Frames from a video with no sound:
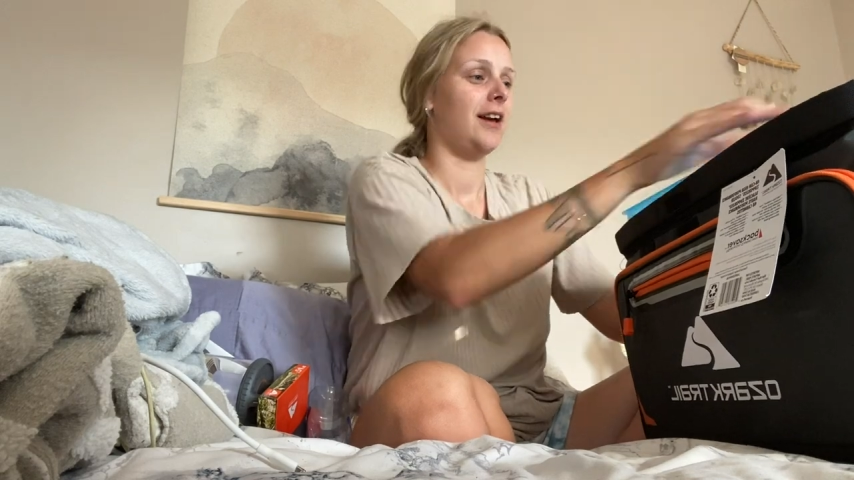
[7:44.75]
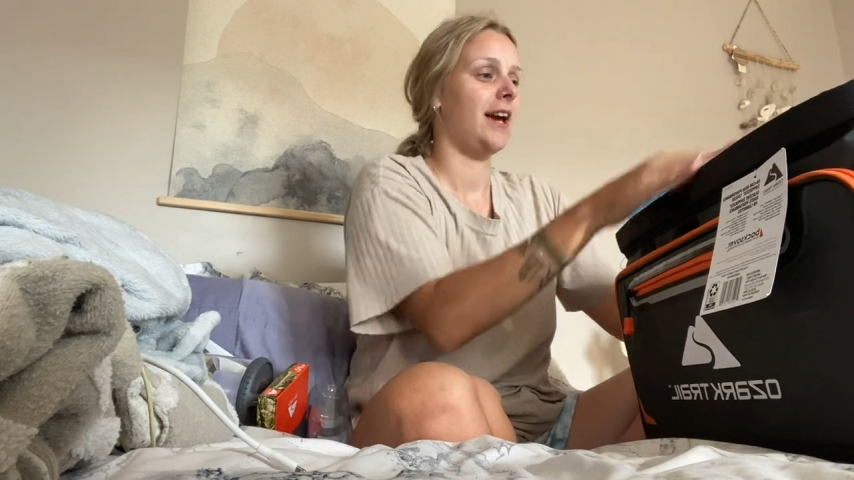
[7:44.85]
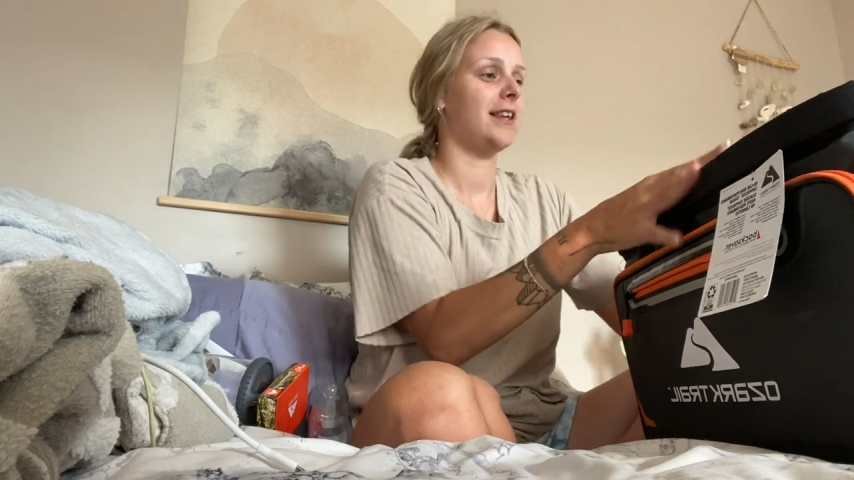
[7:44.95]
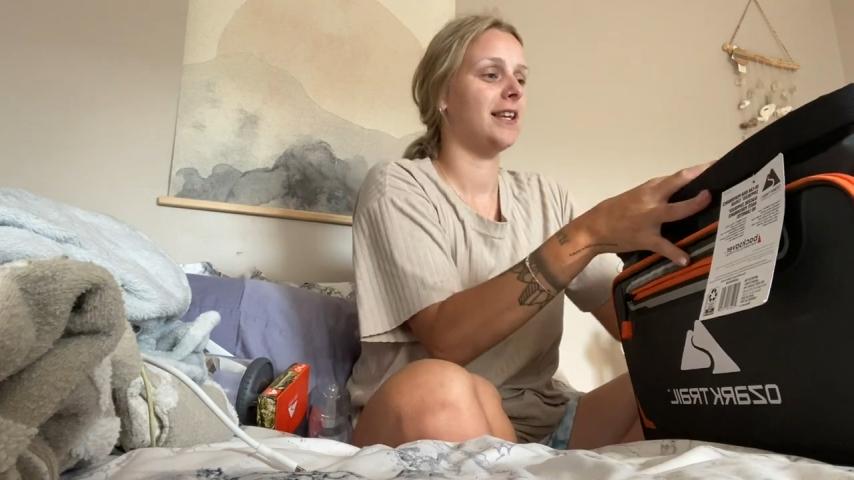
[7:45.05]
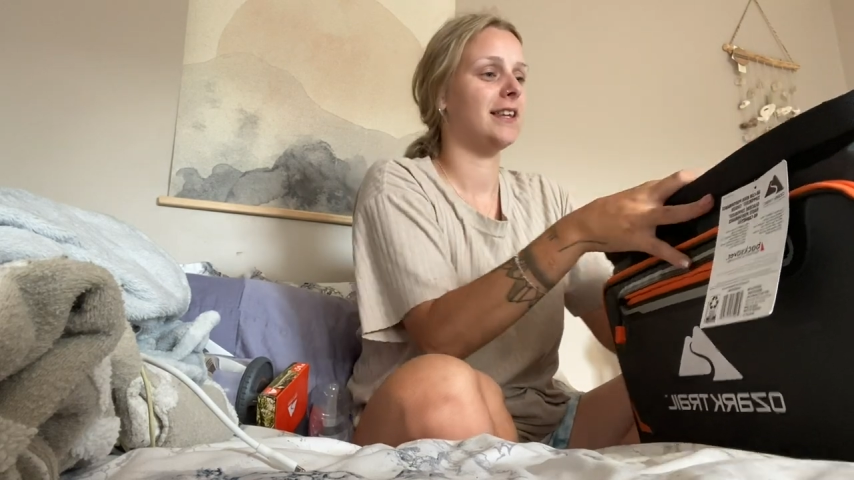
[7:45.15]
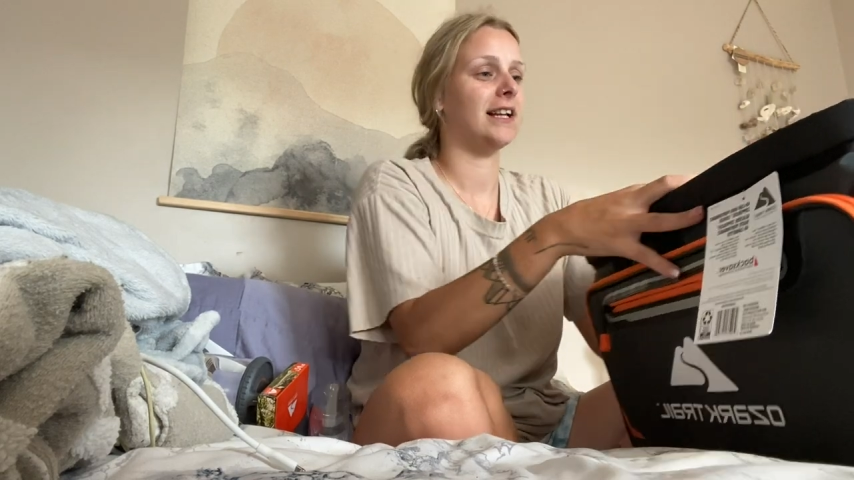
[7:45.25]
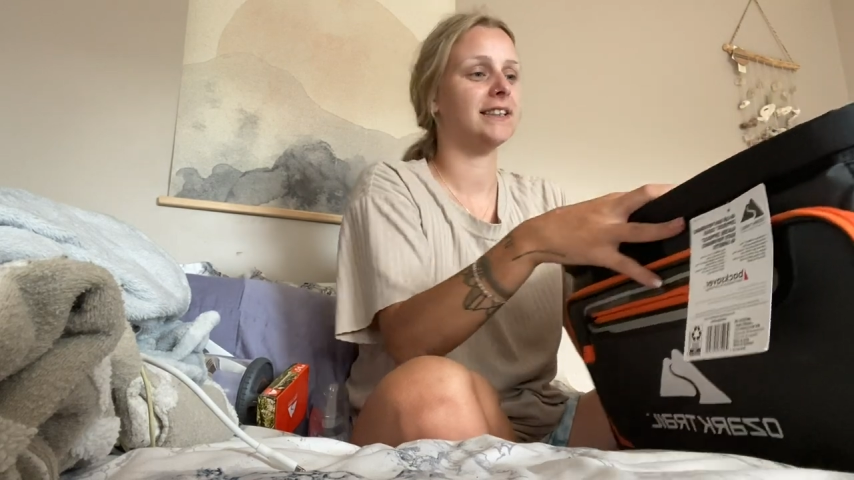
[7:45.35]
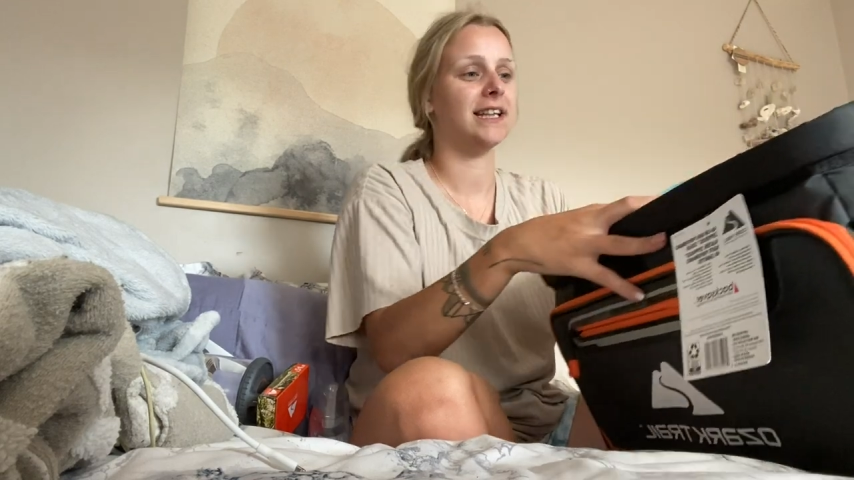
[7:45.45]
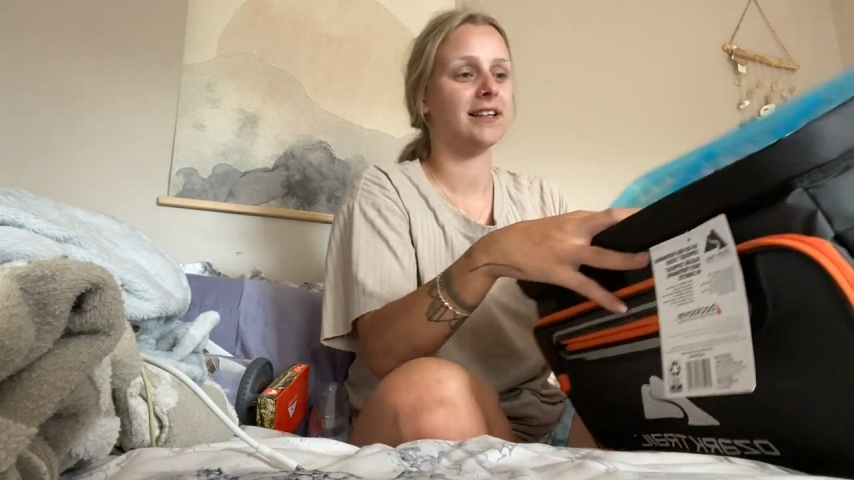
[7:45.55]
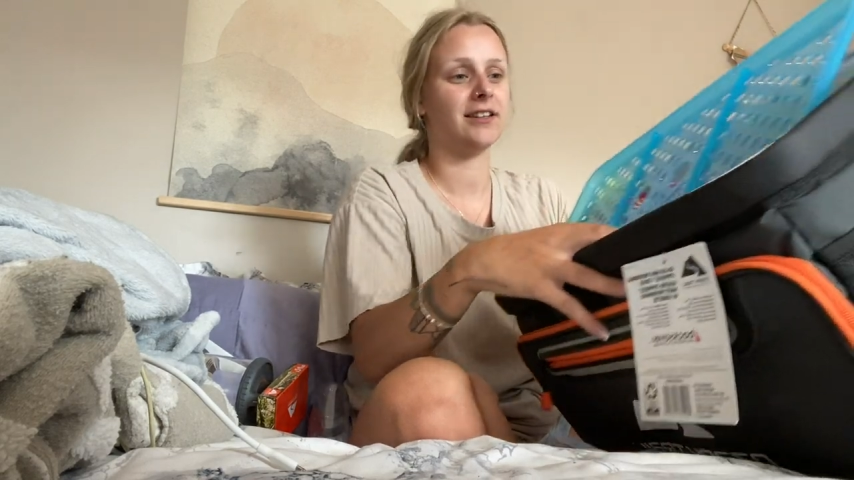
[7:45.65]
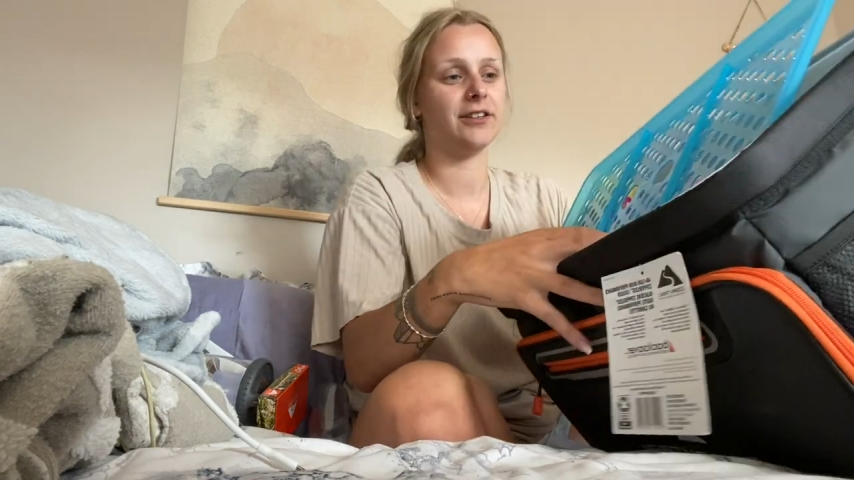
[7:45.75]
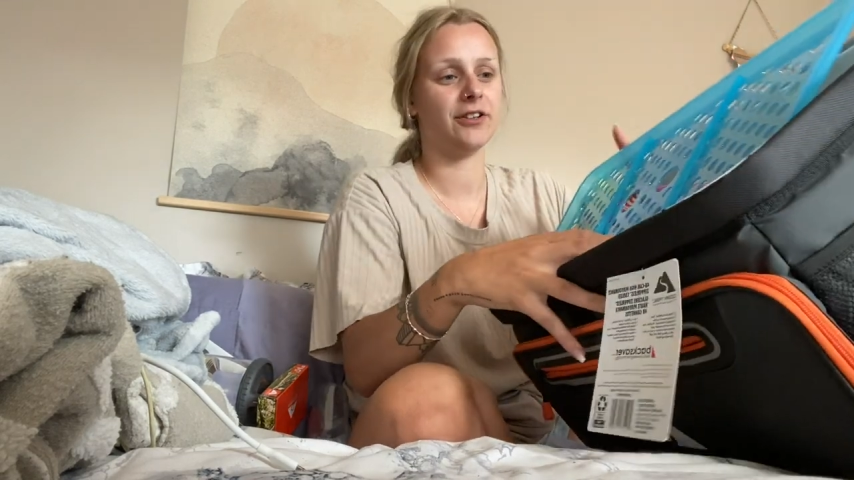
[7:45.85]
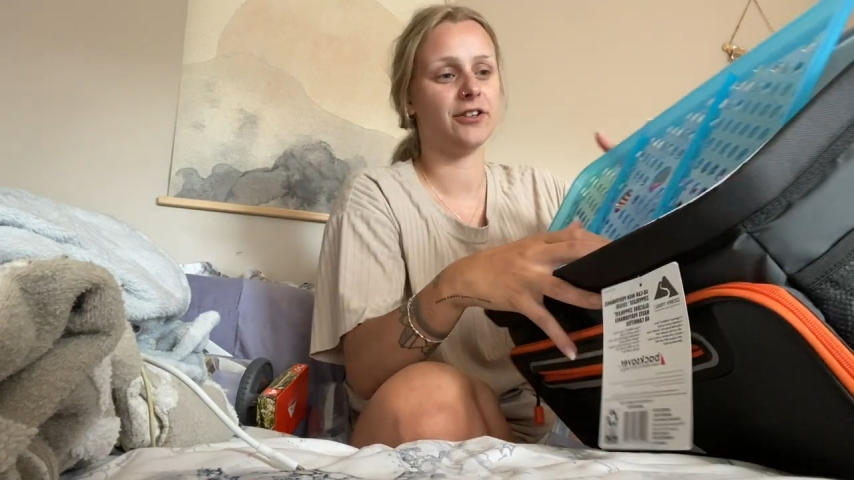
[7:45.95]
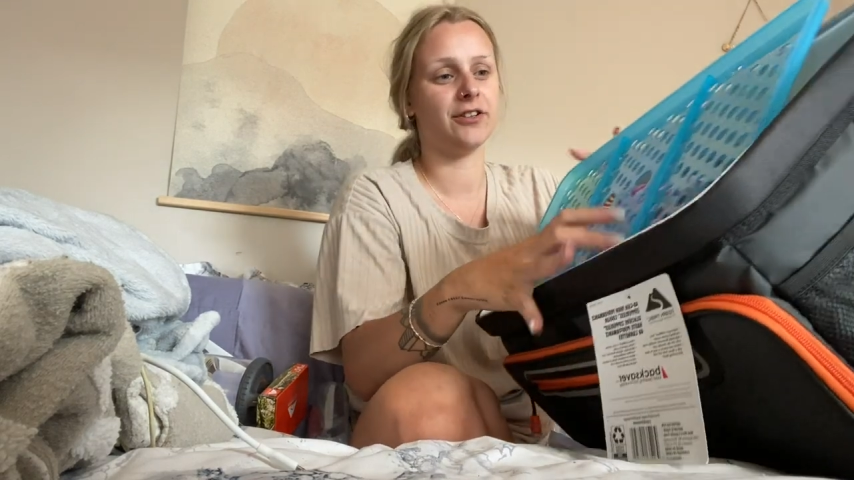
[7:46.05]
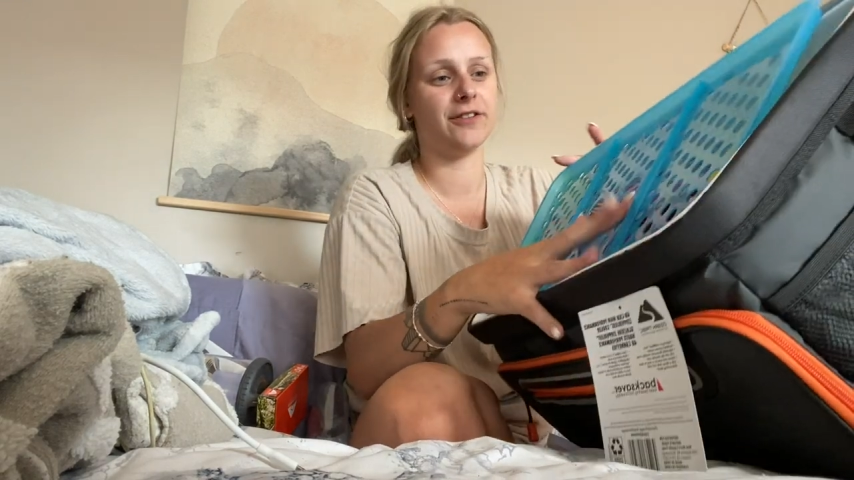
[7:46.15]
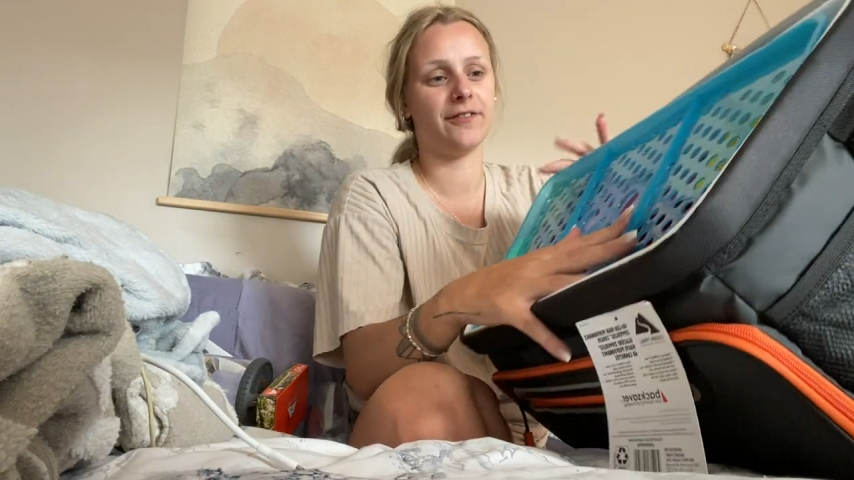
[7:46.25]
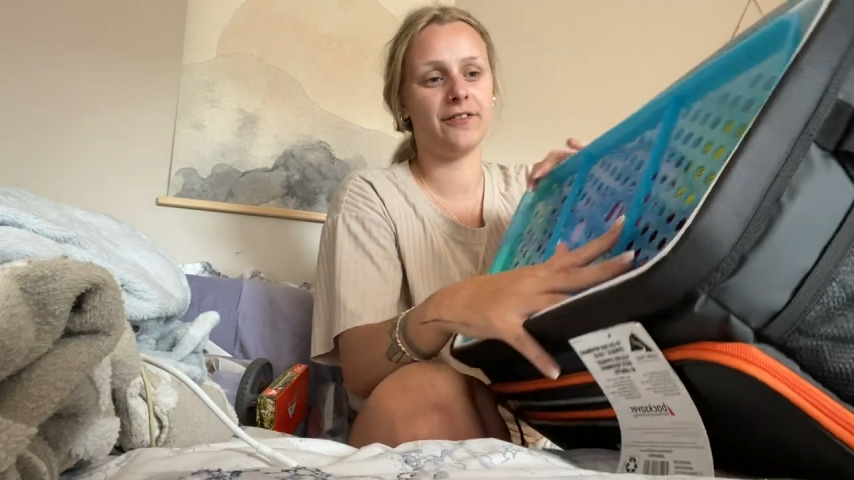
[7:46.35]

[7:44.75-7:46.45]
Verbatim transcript: And then that's like the little,